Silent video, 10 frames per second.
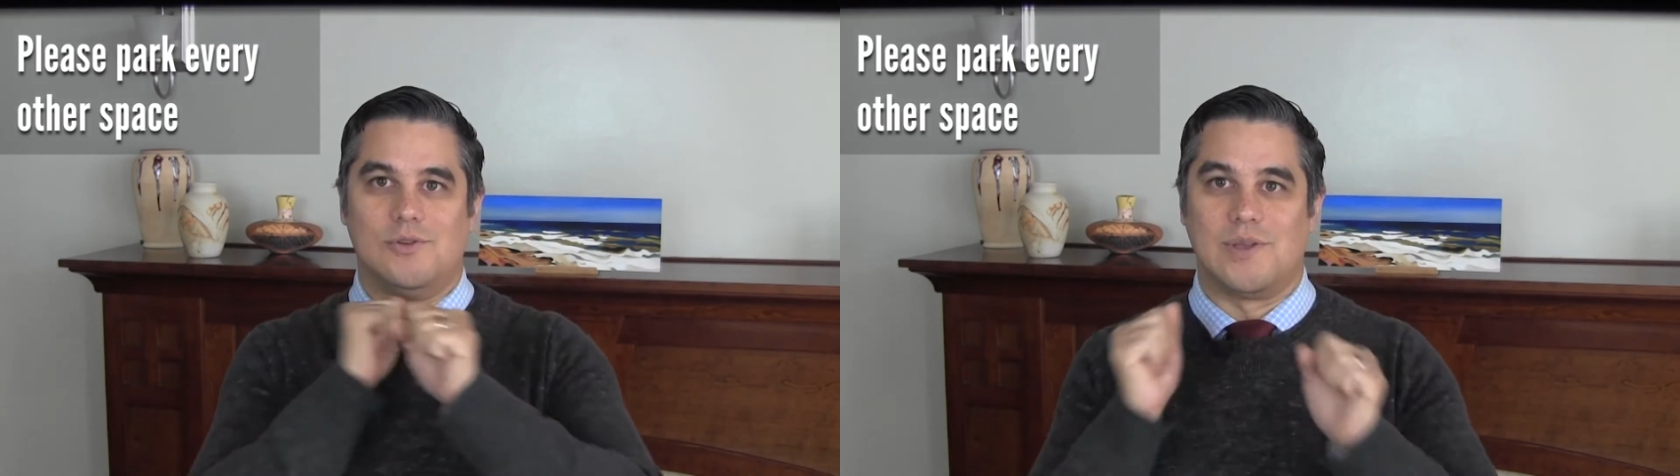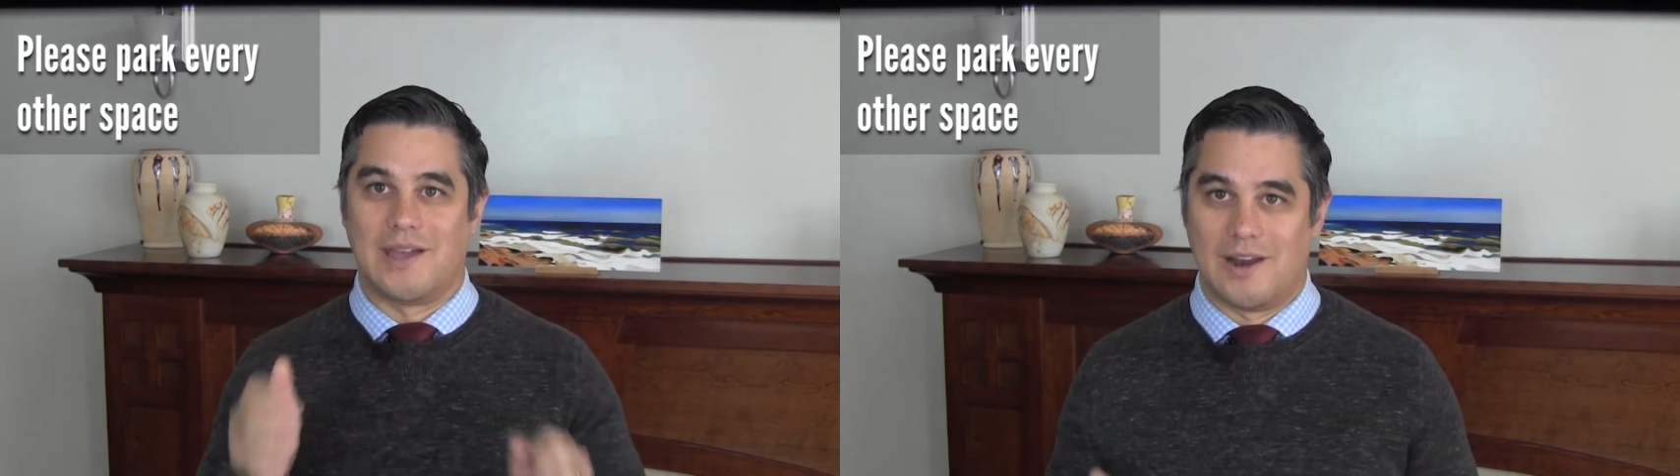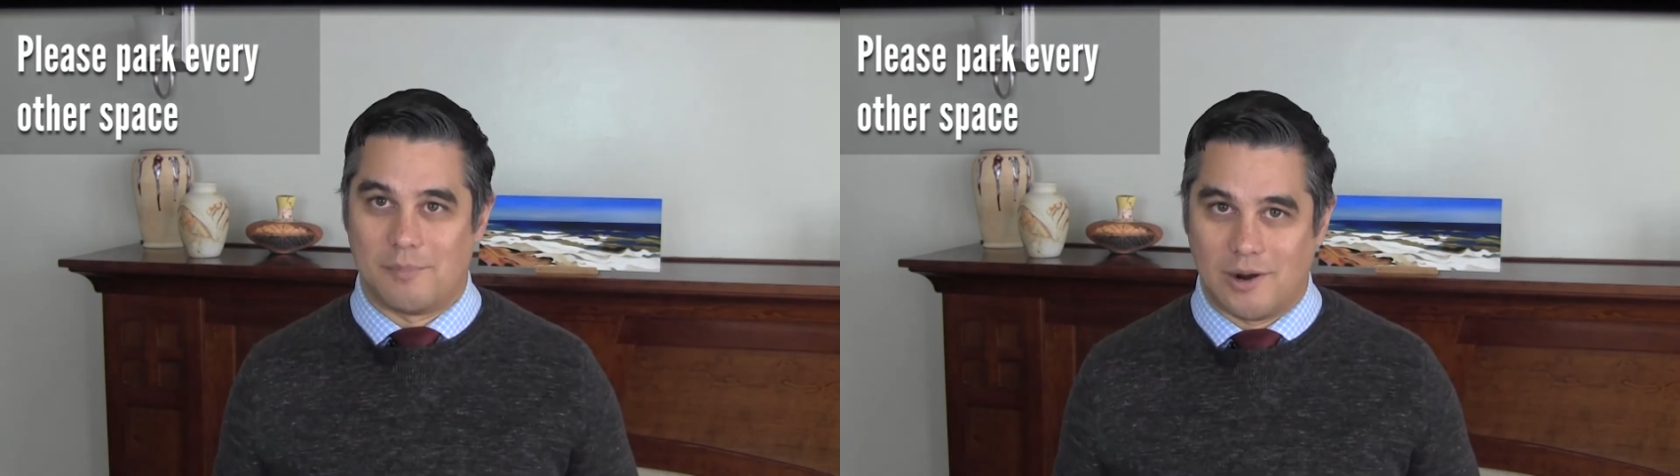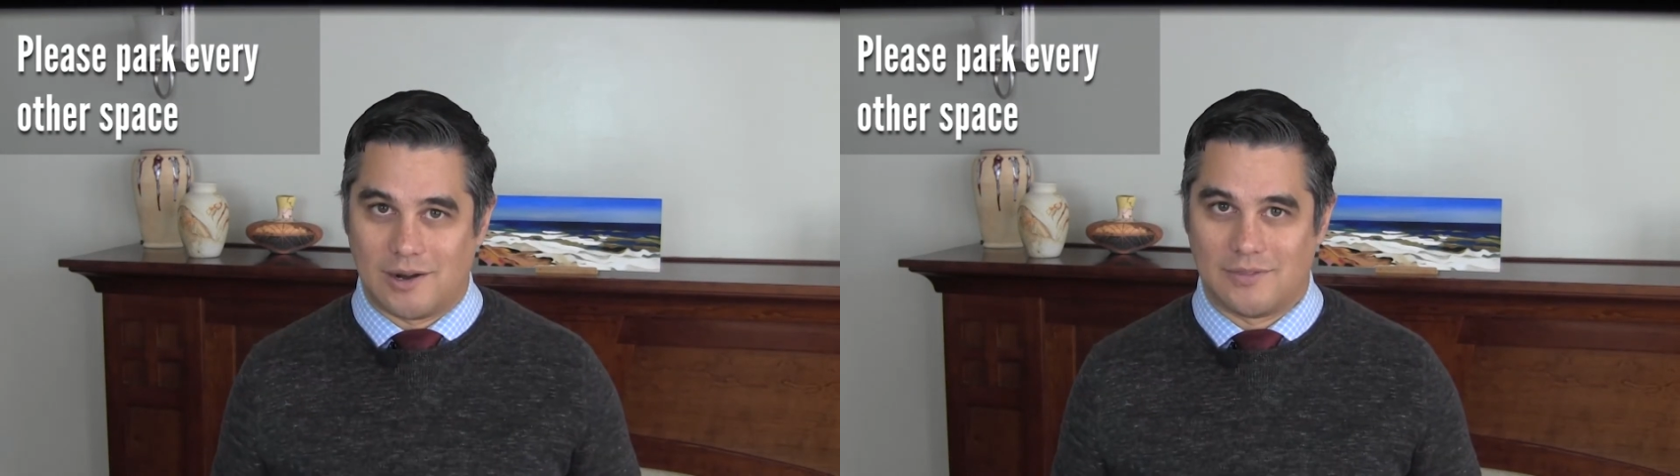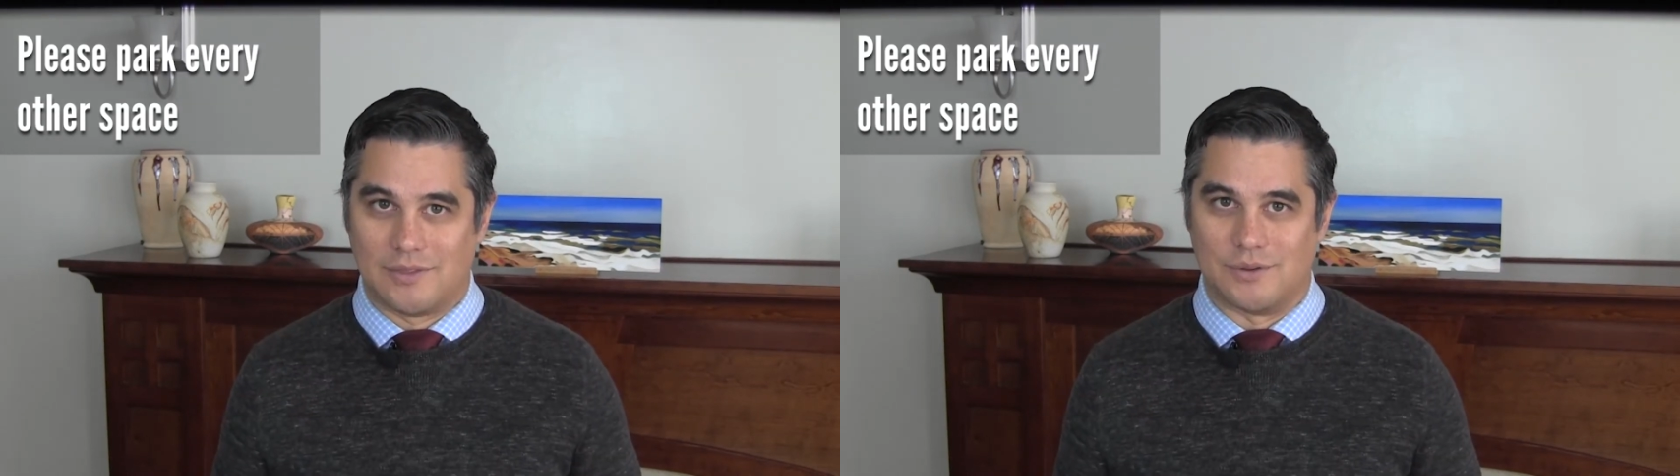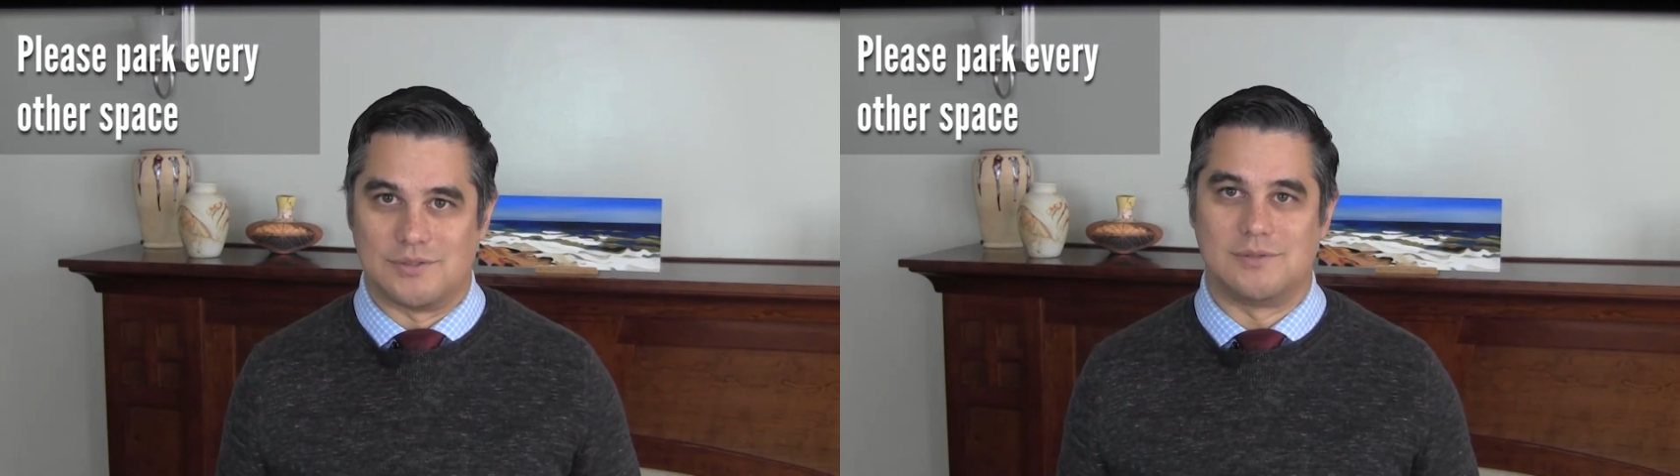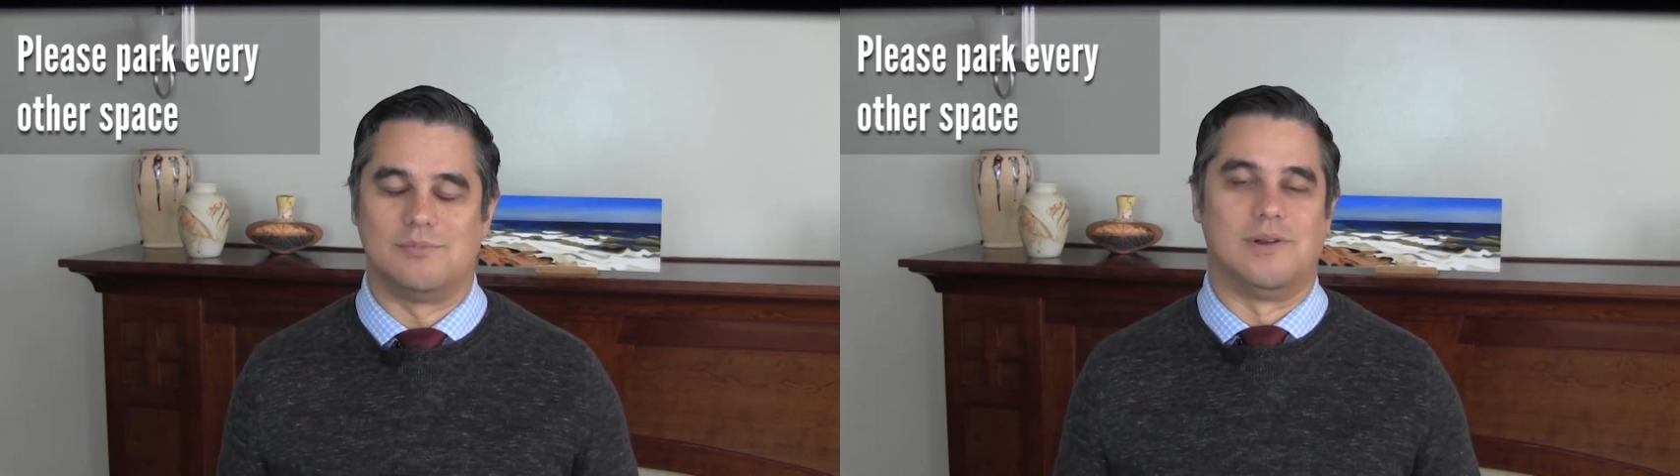you cannot park in those,